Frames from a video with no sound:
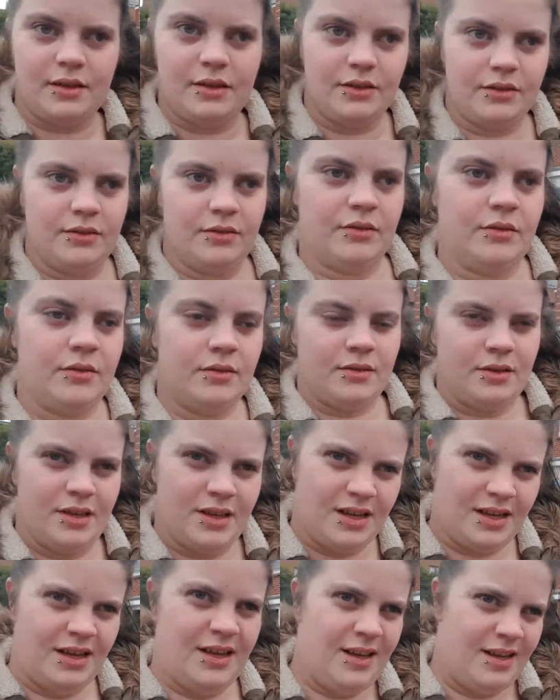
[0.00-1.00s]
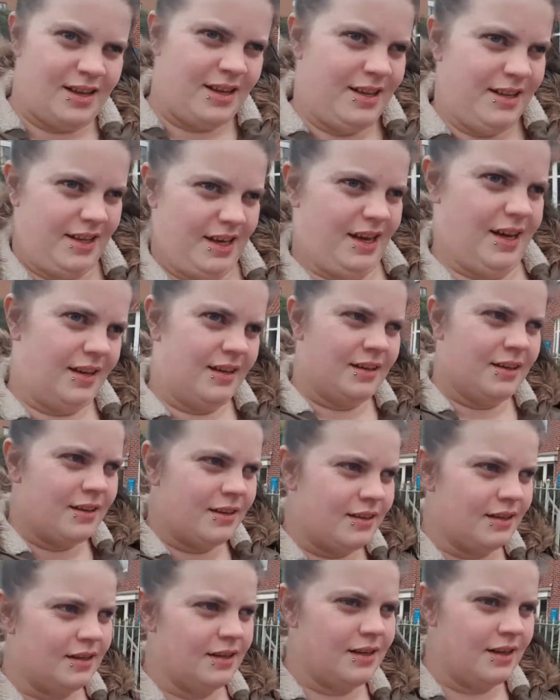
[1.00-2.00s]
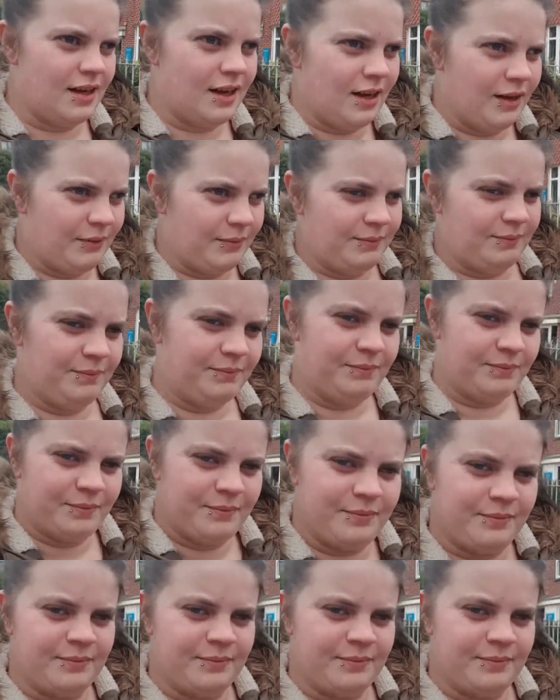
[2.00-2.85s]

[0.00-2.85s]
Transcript: so yeah. Um,